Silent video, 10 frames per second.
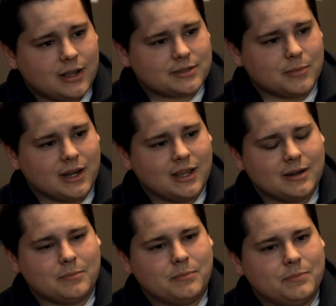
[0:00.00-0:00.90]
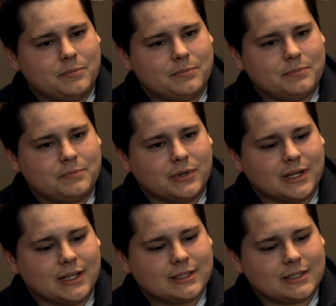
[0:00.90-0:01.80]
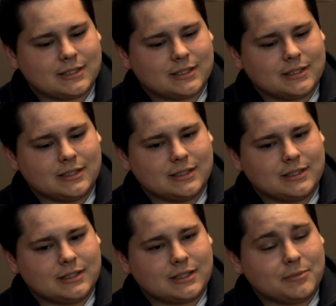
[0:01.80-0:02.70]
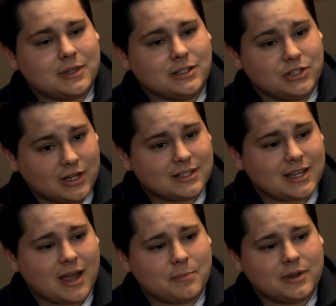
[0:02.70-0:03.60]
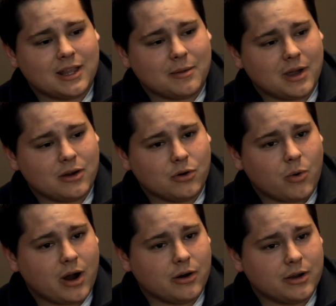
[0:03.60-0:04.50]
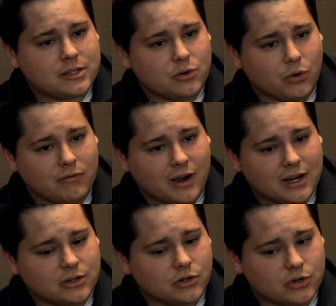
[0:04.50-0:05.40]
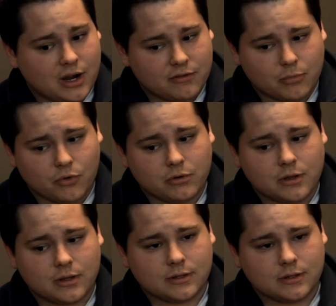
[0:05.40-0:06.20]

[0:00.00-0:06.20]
last minute, but something just happened that might require us to revise our draft board.